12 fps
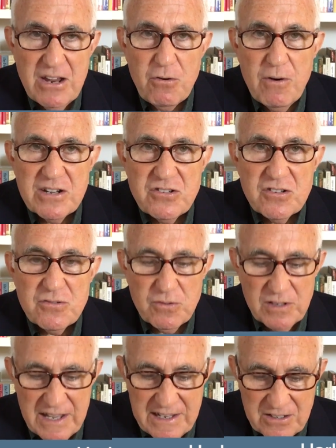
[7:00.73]
questions
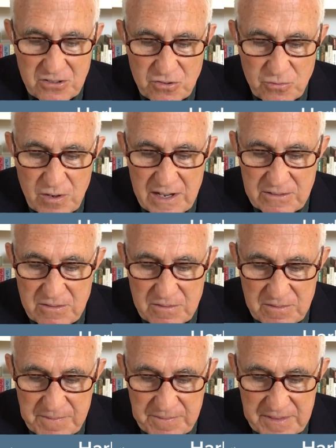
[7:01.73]
related to what
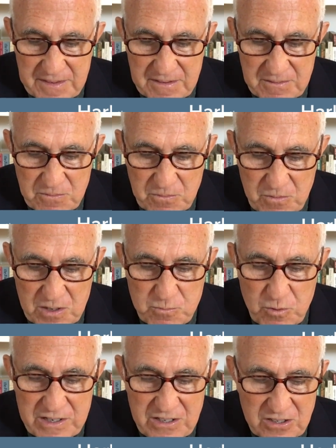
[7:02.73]
one